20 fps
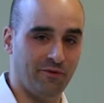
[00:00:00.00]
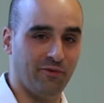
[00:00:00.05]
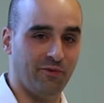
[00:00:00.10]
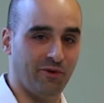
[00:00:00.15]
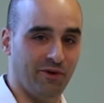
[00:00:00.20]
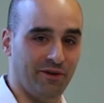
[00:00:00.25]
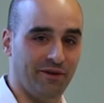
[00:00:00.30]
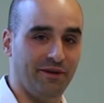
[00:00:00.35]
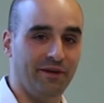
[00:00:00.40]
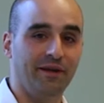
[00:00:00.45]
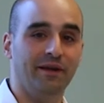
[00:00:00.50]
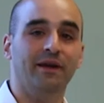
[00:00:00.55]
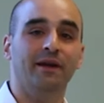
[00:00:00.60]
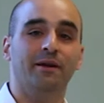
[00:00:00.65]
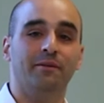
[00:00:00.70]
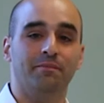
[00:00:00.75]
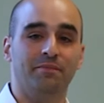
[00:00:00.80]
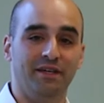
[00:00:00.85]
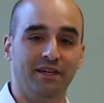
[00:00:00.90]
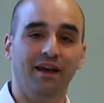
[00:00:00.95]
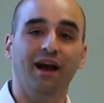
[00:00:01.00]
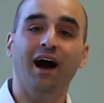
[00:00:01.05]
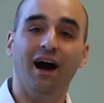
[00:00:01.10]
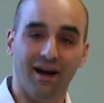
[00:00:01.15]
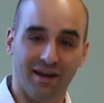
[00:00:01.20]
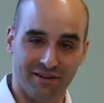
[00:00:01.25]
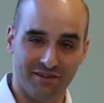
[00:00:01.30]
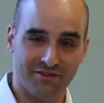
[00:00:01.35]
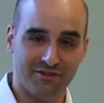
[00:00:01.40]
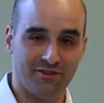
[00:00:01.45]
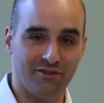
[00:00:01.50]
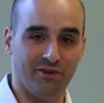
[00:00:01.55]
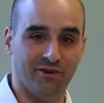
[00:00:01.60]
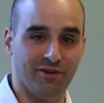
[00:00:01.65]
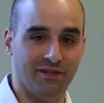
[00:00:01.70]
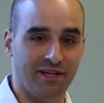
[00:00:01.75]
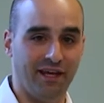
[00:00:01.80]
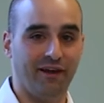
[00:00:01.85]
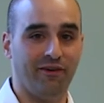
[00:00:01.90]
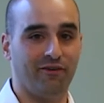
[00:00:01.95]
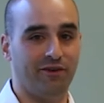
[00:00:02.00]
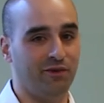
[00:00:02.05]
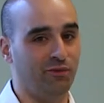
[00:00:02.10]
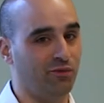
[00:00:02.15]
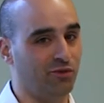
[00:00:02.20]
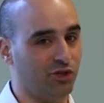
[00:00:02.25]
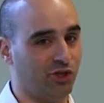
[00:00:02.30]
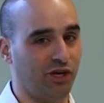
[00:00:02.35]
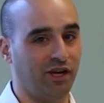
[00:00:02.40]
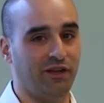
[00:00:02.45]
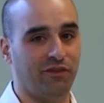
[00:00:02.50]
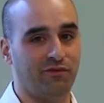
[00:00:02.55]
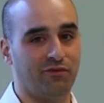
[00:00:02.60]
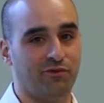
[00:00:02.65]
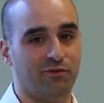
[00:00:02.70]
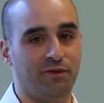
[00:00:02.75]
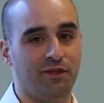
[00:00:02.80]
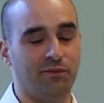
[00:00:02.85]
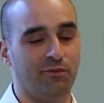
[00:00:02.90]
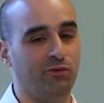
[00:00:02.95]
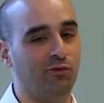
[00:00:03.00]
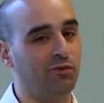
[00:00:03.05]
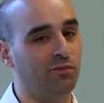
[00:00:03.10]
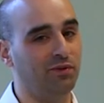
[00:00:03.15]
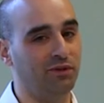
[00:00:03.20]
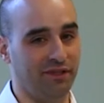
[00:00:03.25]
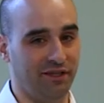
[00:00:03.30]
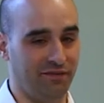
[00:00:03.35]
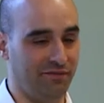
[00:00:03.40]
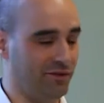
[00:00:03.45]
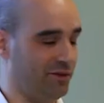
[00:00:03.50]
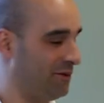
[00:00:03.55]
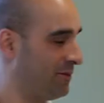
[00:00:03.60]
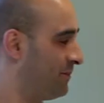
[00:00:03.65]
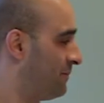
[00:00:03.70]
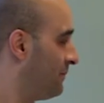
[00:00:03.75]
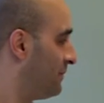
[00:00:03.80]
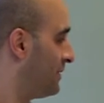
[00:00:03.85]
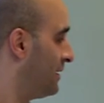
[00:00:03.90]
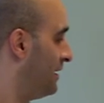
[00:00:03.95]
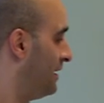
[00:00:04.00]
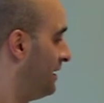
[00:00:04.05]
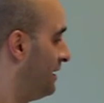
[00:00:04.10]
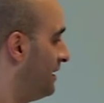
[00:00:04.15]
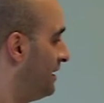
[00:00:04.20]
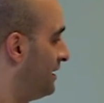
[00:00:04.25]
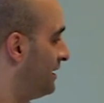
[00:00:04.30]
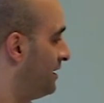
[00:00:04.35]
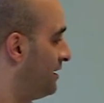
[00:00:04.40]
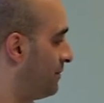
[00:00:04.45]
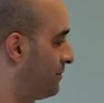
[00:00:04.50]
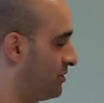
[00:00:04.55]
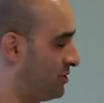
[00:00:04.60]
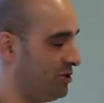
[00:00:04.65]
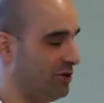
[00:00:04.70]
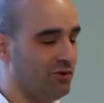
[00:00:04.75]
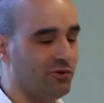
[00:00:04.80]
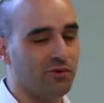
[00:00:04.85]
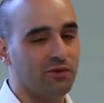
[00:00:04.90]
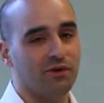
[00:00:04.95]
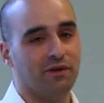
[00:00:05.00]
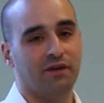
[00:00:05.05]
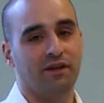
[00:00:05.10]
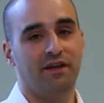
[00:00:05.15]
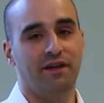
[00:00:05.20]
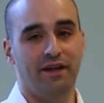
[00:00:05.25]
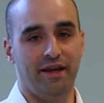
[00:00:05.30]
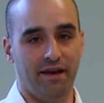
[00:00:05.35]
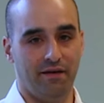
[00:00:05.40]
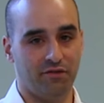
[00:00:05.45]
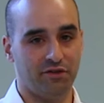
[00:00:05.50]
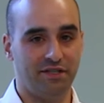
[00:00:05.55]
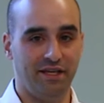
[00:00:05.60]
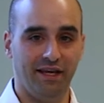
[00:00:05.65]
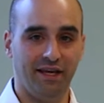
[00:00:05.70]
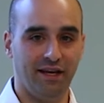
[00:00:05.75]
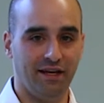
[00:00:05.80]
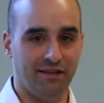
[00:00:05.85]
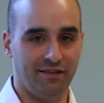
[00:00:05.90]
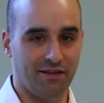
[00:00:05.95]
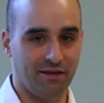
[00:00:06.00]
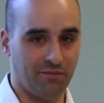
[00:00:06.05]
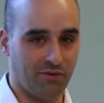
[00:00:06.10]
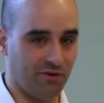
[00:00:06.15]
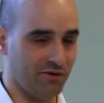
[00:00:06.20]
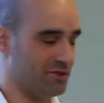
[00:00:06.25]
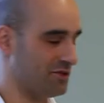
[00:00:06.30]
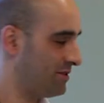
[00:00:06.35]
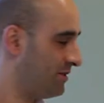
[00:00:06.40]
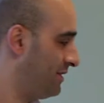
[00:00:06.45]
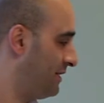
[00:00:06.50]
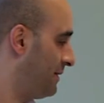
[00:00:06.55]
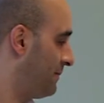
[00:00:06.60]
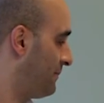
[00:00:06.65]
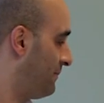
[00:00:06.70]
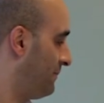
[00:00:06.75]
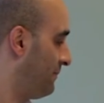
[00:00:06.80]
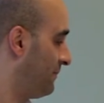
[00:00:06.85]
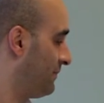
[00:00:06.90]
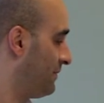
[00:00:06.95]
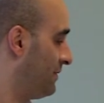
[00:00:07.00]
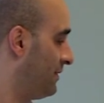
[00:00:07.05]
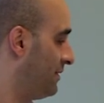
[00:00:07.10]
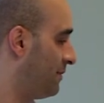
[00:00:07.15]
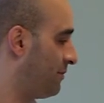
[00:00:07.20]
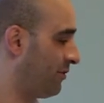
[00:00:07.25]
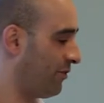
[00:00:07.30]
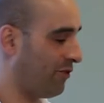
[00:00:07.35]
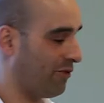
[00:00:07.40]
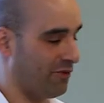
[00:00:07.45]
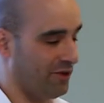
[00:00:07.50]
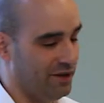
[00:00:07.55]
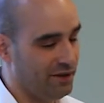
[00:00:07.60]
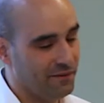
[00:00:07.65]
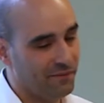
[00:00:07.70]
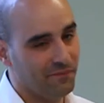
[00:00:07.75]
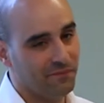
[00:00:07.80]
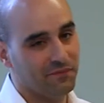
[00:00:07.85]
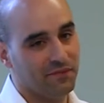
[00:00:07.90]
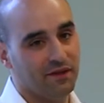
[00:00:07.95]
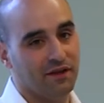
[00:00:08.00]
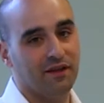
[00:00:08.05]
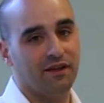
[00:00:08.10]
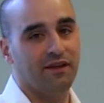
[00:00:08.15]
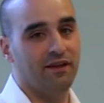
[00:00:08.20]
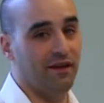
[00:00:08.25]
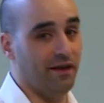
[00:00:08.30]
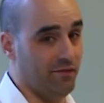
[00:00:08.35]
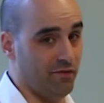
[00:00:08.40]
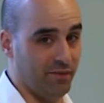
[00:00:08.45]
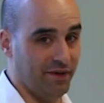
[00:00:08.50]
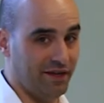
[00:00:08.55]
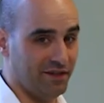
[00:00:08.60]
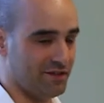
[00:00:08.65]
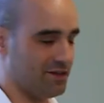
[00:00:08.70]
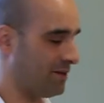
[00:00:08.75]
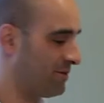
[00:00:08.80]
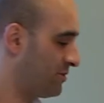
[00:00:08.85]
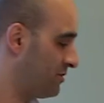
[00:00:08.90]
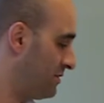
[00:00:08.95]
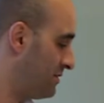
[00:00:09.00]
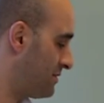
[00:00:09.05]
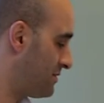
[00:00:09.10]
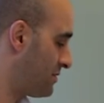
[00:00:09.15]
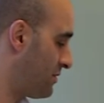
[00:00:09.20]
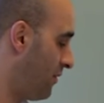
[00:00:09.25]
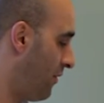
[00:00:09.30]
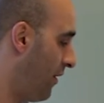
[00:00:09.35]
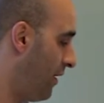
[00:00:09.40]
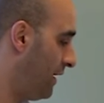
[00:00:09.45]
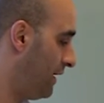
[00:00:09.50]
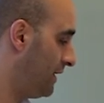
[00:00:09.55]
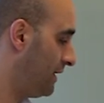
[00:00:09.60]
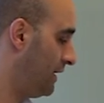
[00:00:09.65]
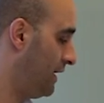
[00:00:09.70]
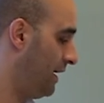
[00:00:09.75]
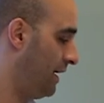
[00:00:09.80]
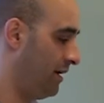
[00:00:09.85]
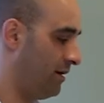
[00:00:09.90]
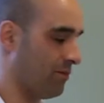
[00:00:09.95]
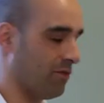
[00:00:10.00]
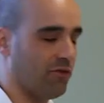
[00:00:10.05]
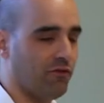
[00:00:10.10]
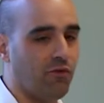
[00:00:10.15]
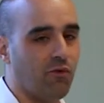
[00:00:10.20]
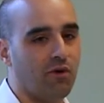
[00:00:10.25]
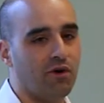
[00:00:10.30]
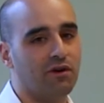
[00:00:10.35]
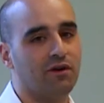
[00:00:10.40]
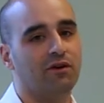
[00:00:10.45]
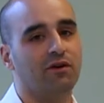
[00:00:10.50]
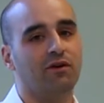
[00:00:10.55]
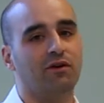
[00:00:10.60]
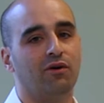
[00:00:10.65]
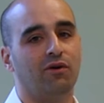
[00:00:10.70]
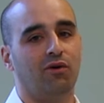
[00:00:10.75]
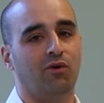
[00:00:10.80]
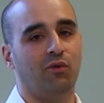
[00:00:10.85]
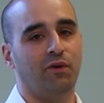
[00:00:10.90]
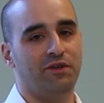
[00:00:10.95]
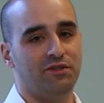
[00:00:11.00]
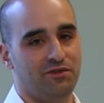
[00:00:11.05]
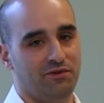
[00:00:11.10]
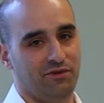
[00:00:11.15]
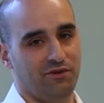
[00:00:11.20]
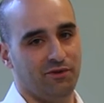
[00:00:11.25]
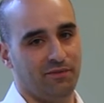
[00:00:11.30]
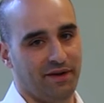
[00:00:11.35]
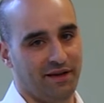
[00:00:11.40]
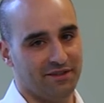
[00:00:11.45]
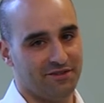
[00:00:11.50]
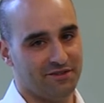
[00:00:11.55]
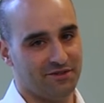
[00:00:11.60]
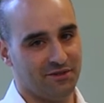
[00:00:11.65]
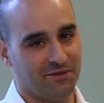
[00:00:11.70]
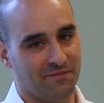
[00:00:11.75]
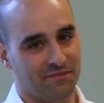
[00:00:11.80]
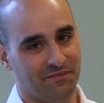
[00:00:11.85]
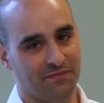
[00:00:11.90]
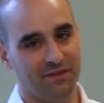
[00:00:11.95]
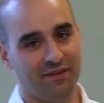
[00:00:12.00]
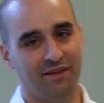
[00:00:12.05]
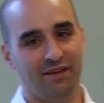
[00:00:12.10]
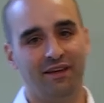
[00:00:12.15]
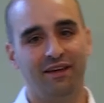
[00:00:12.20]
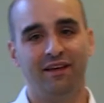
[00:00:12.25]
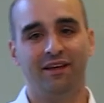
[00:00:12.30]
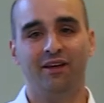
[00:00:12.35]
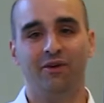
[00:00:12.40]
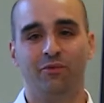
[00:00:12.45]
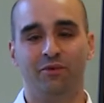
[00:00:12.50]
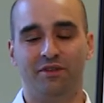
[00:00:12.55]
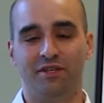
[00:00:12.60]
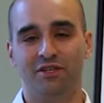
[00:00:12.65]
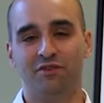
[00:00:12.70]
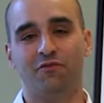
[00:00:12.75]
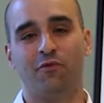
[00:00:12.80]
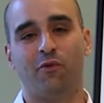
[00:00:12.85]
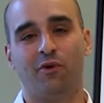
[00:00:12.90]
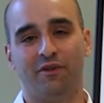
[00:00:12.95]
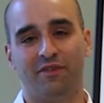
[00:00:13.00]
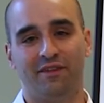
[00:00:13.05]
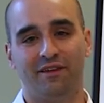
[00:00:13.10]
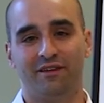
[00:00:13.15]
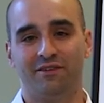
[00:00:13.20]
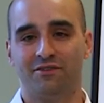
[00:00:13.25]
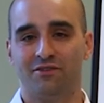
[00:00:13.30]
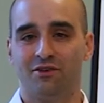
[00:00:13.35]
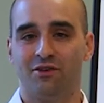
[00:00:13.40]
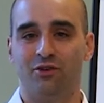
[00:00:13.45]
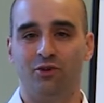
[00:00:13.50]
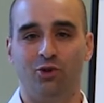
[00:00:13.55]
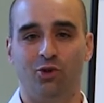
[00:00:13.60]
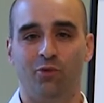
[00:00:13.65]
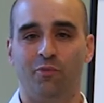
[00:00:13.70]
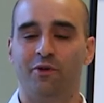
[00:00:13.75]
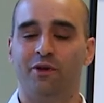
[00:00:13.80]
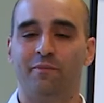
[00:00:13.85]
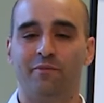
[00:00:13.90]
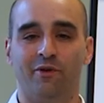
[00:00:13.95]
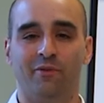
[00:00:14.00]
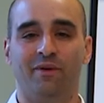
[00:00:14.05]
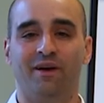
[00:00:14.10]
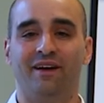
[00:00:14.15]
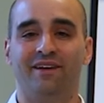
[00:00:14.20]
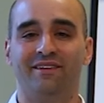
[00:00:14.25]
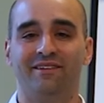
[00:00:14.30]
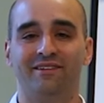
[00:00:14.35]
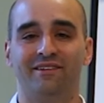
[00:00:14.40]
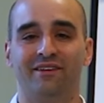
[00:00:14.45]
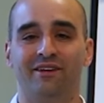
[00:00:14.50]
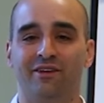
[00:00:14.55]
your word. Be honest, your integrity will shine through, people will believe you. Number two, never take anything personally. Number three, never make assumptions. And number four, always do your best. With these four things, you'll open up your mind,